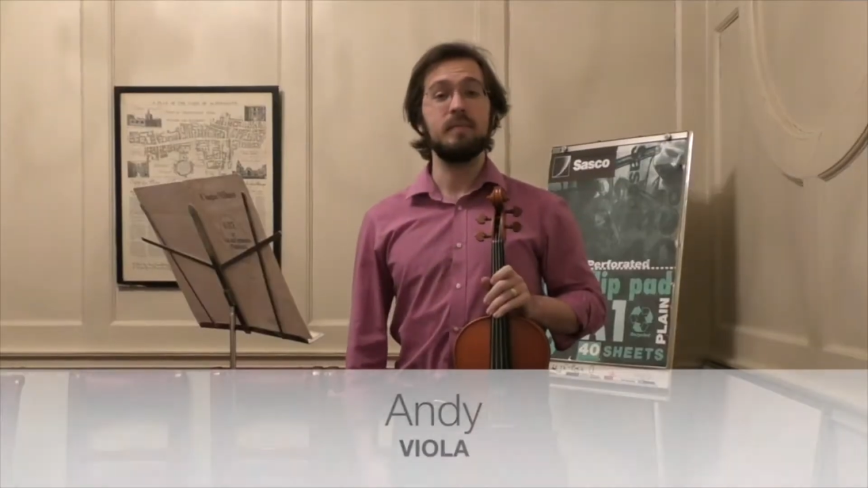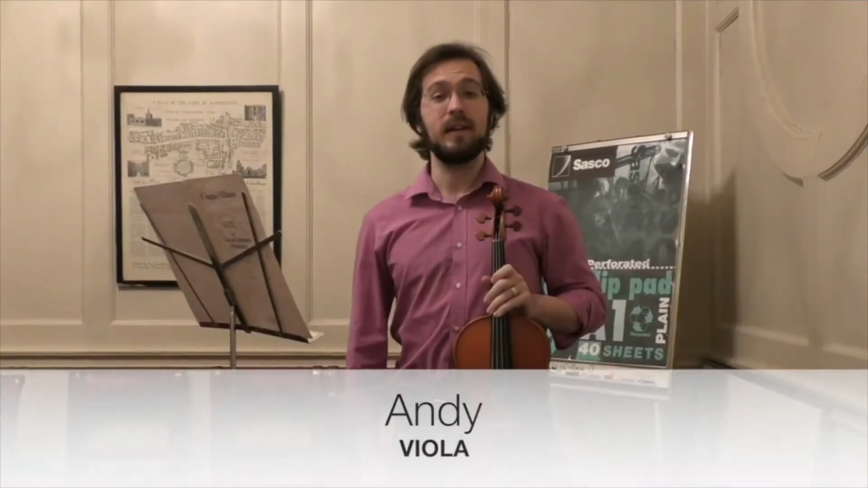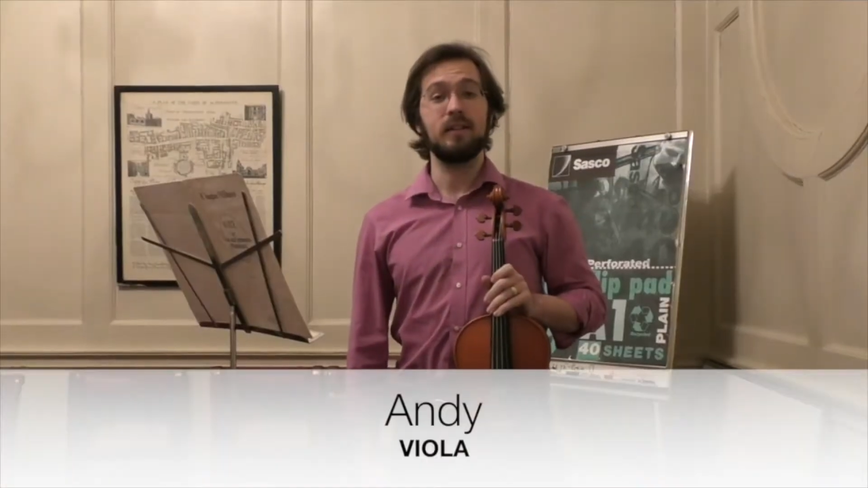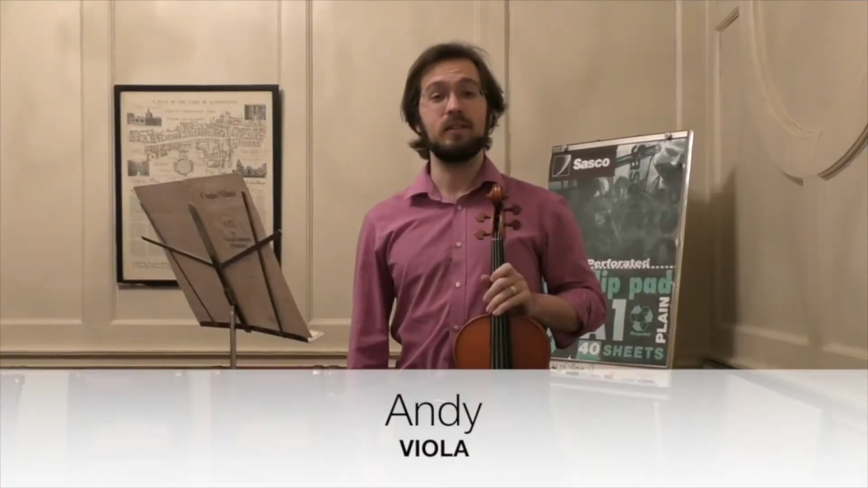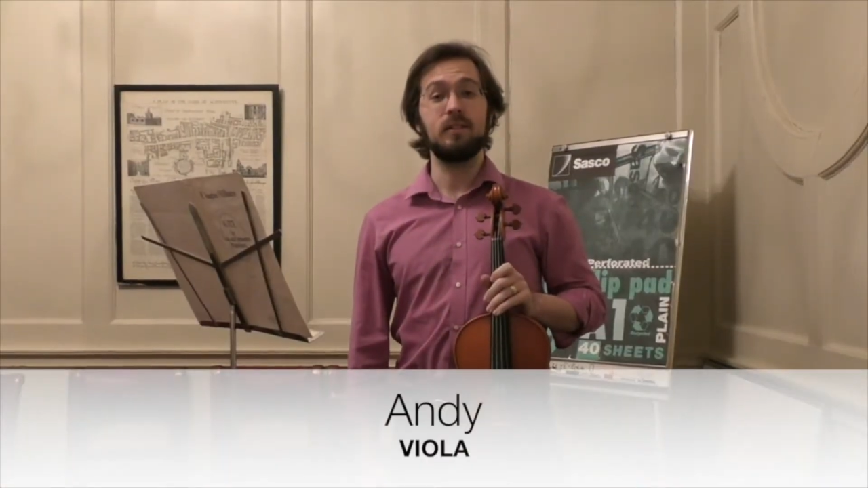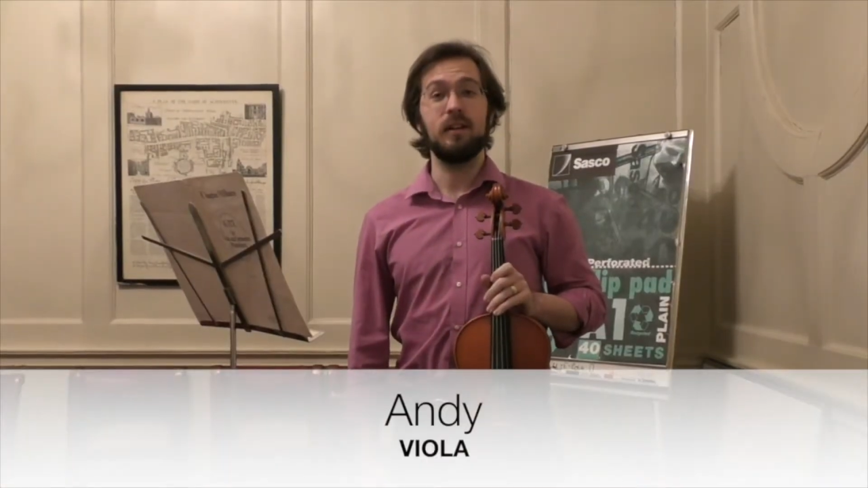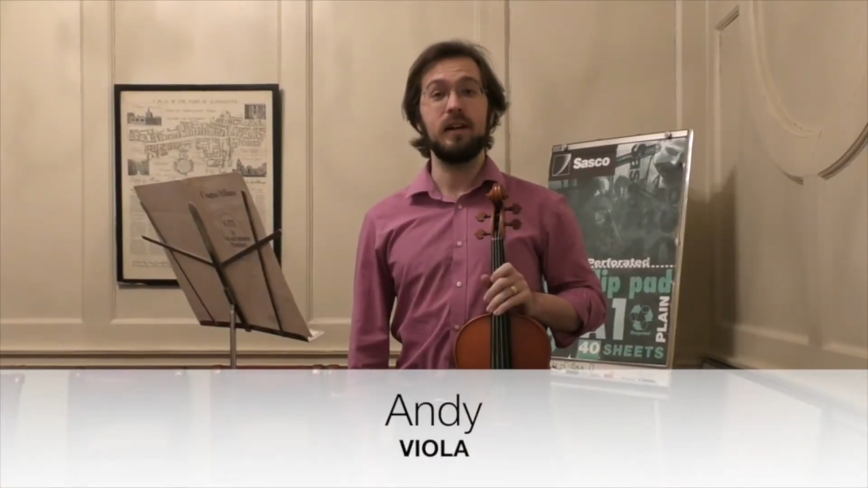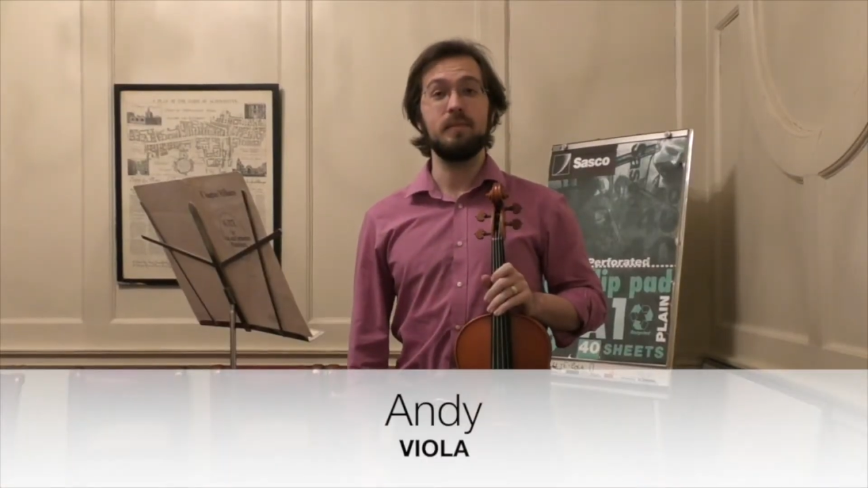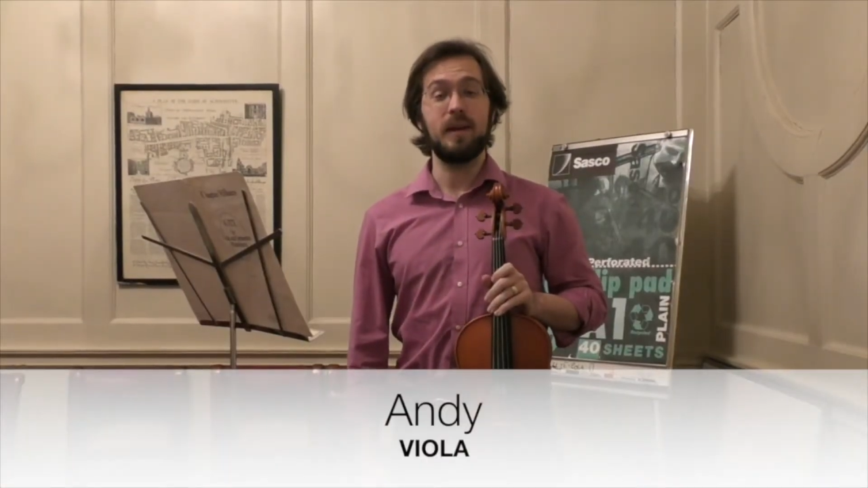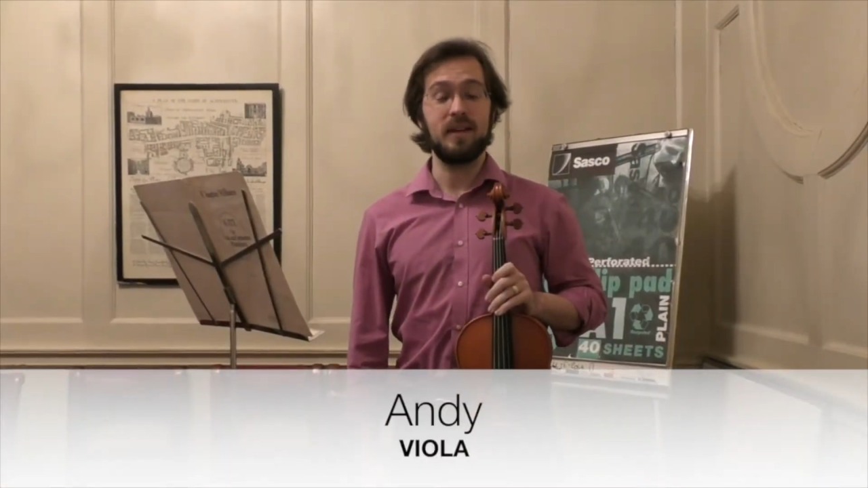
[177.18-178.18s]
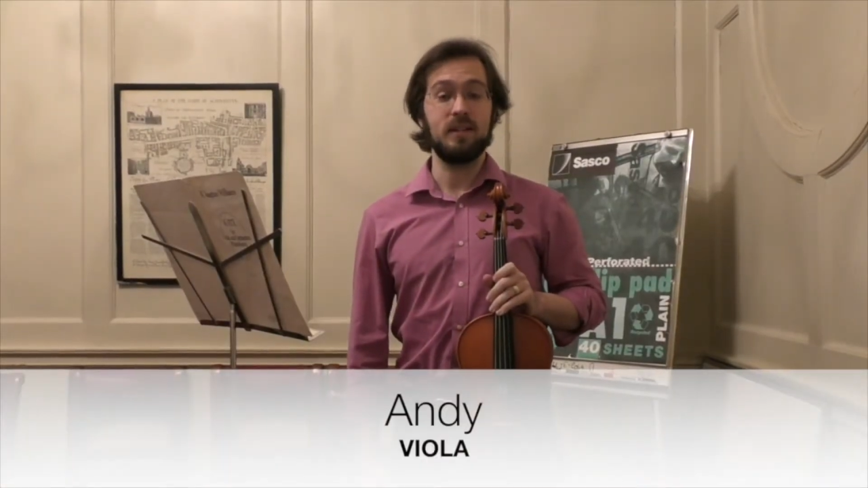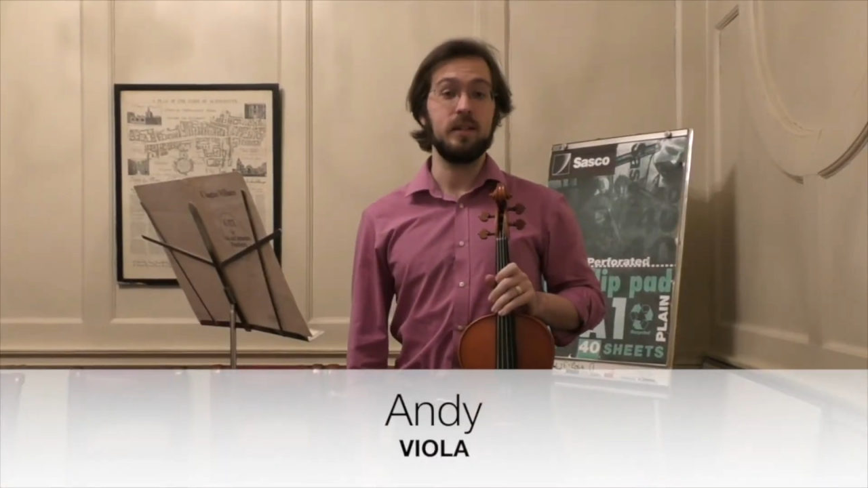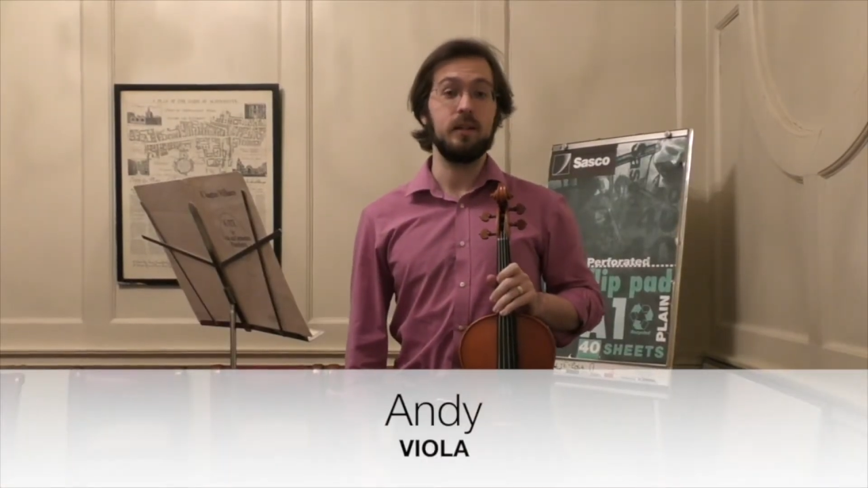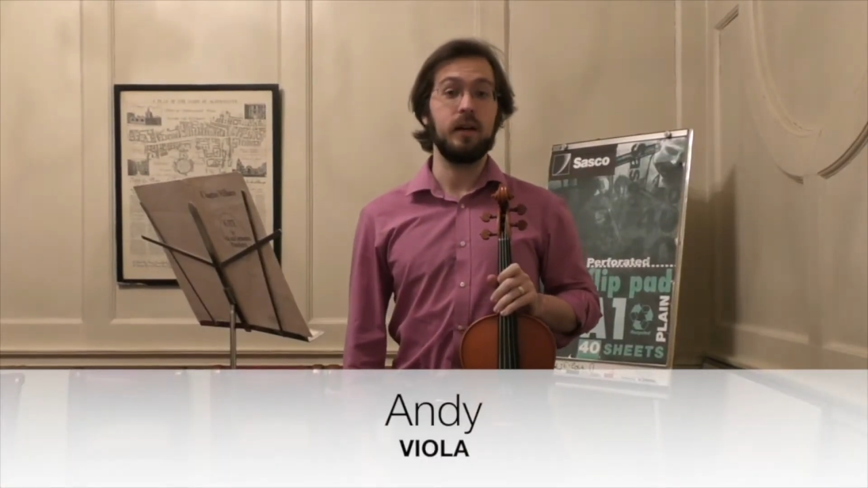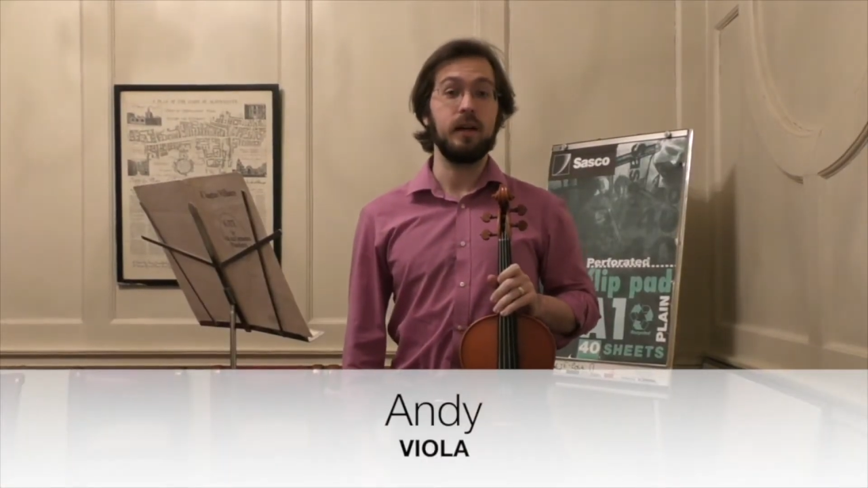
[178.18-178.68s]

Max, I'm Andy